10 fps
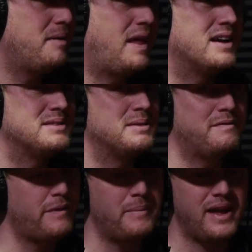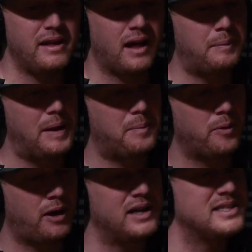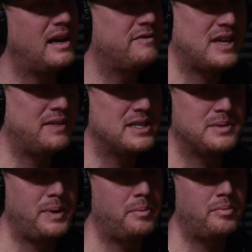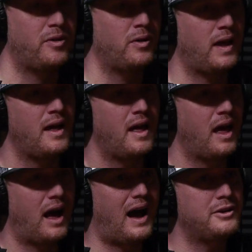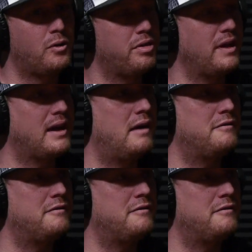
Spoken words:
that's for me. Like people, I've said this to people before. Like I don't think I've